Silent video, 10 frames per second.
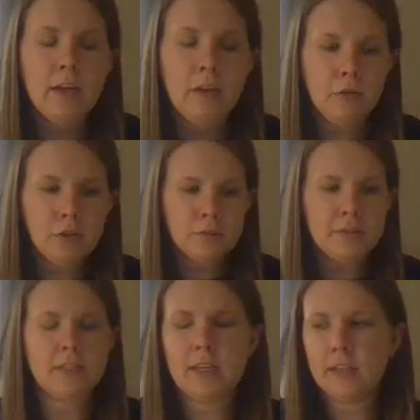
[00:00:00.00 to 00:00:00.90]
you should
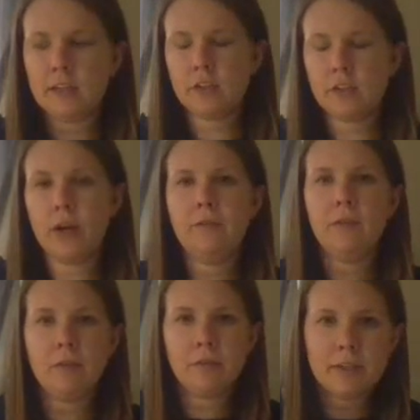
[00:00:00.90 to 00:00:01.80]
be seeing there's quite a
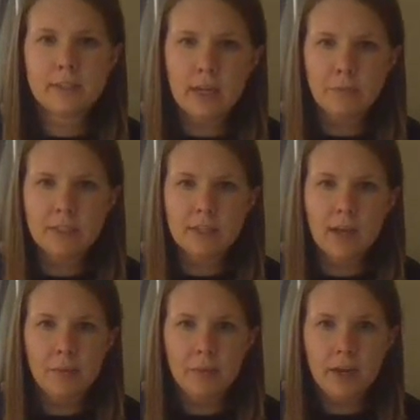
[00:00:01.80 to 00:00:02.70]
few different assignments
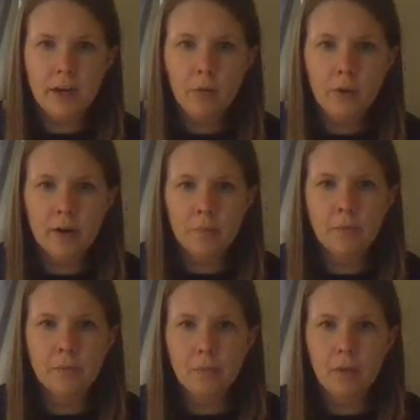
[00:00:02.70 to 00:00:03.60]
up there. We are
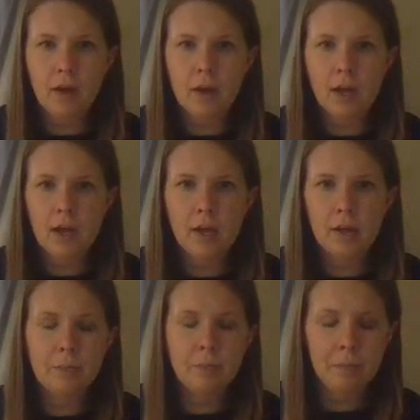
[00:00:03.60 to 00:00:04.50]

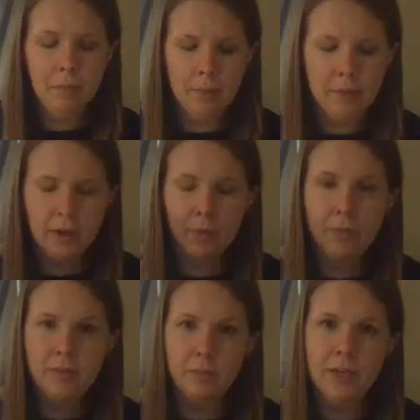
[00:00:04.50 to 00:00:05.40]
pumping up
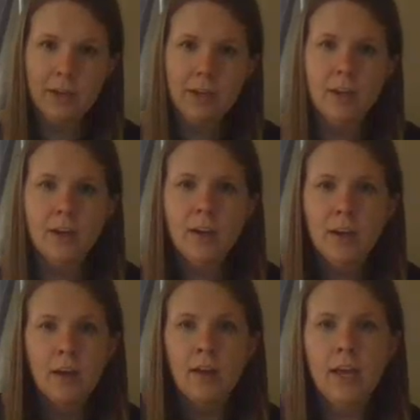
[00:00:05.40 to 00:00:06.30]
the speed here.
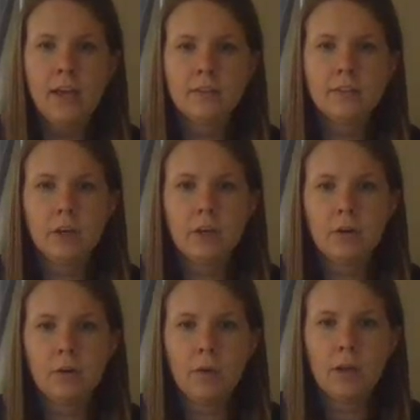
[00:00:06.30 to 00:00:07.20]
And
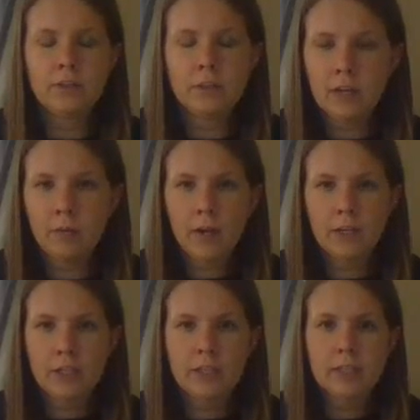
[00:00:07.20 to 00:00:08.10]
so once you're done
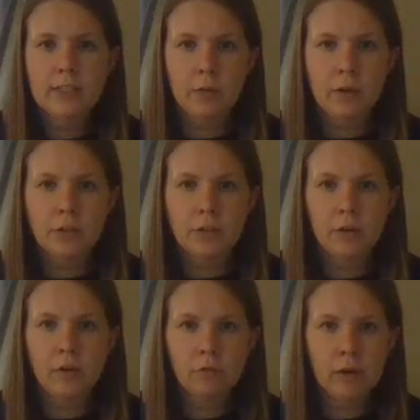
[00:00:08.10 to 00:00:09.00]
watching this, I want you to
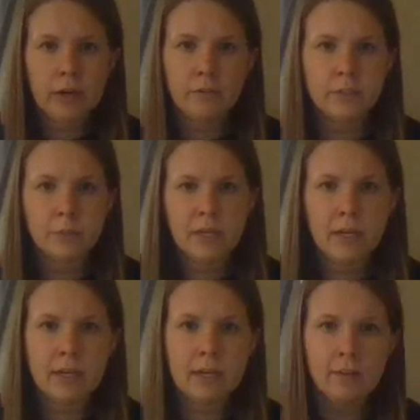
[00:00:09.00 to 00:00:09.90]
go right over to Big
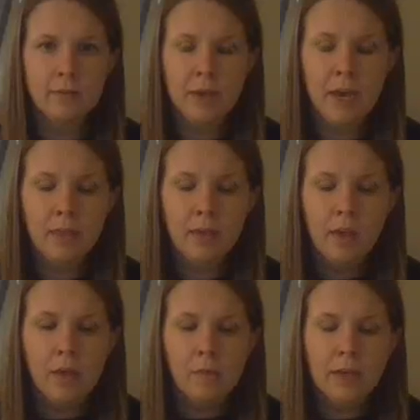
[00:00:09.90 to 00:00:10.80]
Ideas Math.
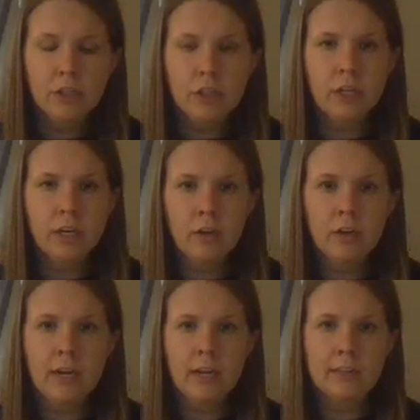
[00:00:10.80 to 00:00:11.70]
Make sure that you're
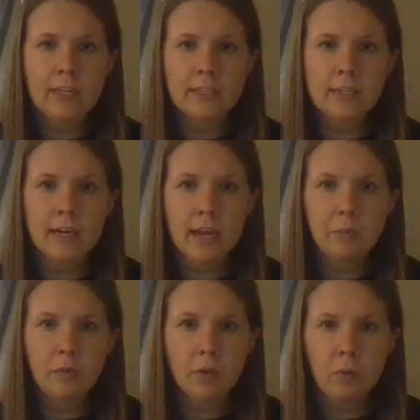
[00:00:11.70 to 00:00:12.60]
getting lesson
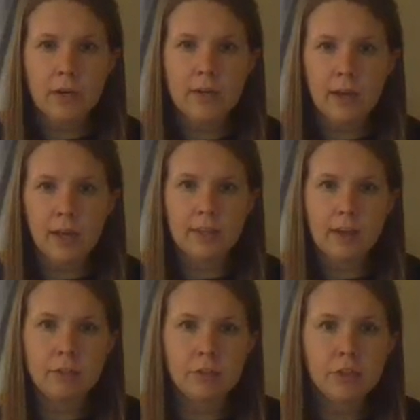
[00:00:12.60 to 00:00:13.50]
9.1 done.
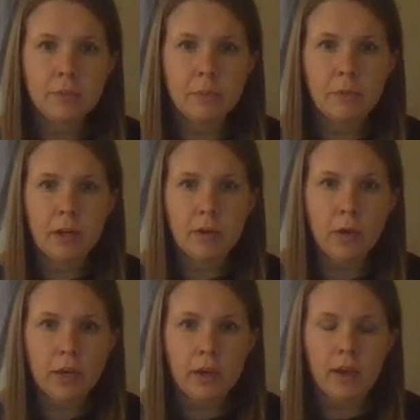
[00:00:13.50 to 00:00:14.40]
That one should be pretty
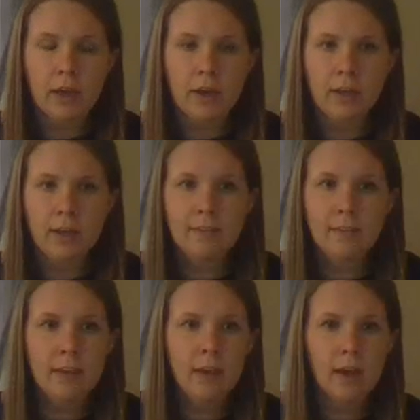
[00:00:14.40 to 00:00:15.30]
quick and easy.